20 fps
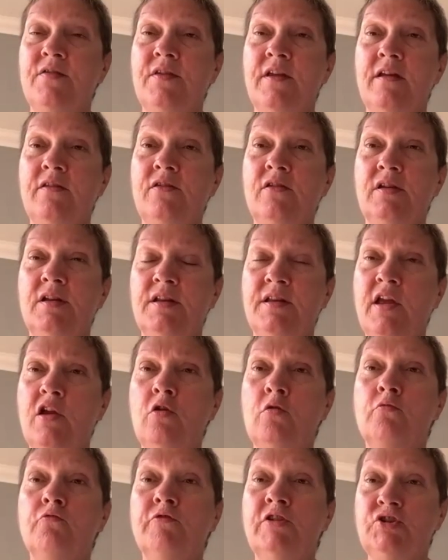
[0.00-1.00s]
there that can
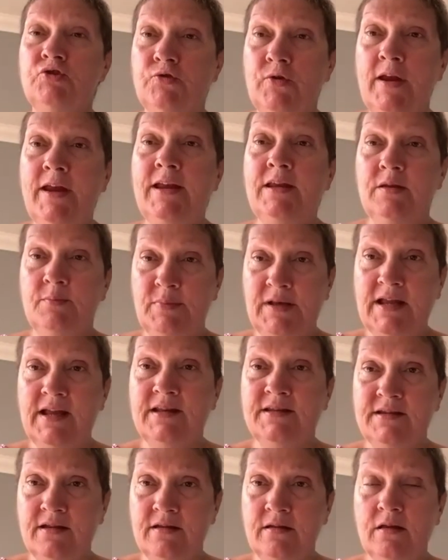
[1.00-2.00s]
help retrain a
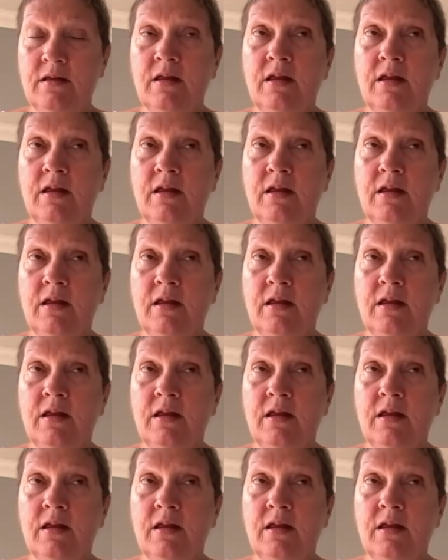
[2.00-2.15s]
bladder.